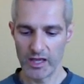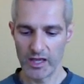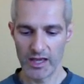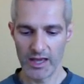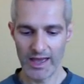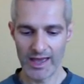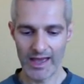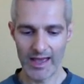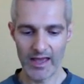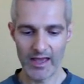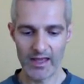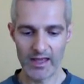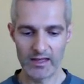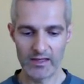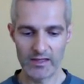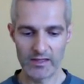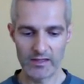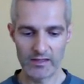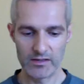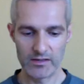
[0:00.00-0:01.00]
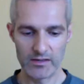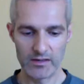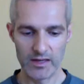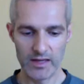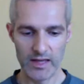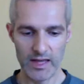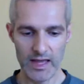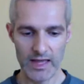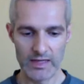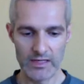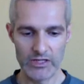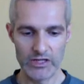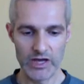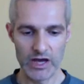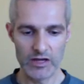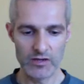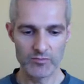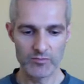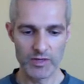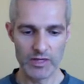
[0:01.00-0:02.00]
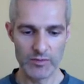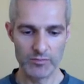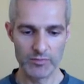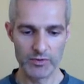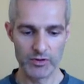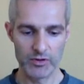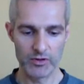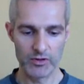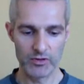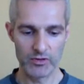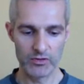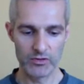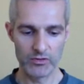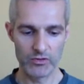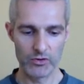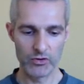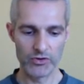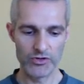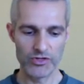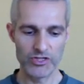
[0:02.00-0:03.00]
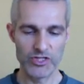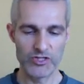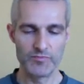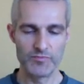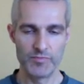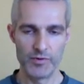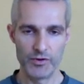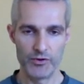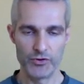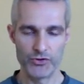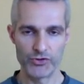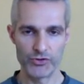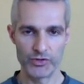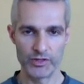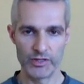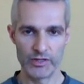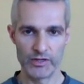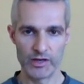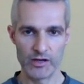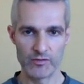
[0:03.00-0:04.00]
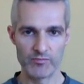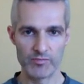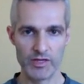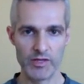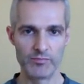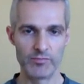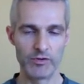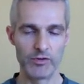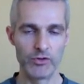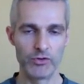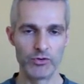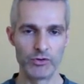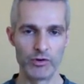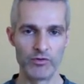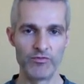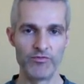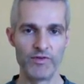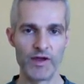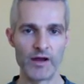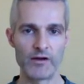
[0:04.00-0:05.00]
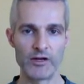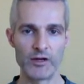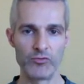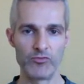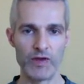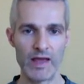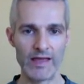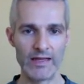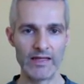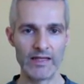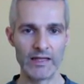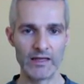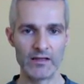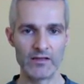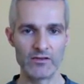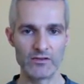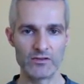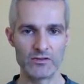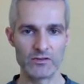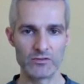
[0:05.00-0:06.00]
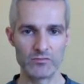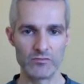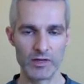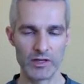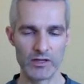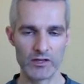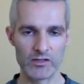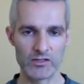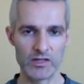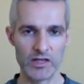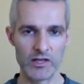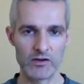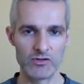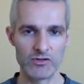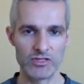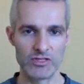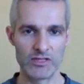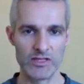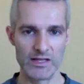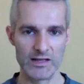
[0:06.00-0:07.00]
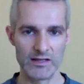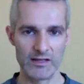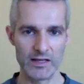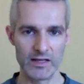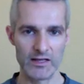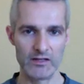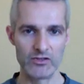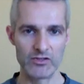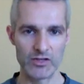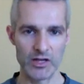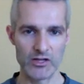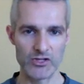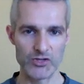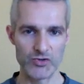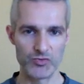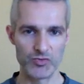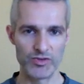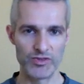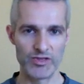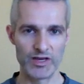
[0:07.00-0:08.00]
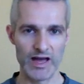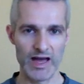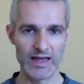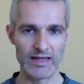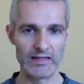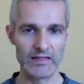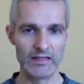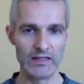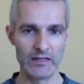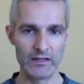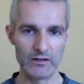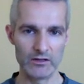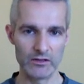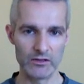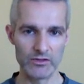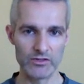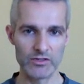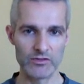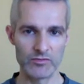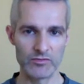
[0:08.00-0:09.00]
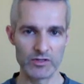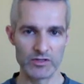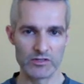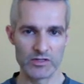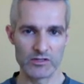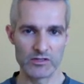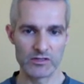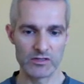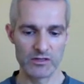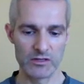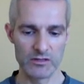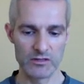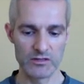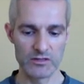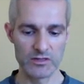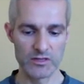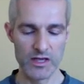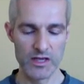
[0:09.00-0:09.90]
and young people, or spiritually young people who are very radiant because they are still in touch with the ideals of existence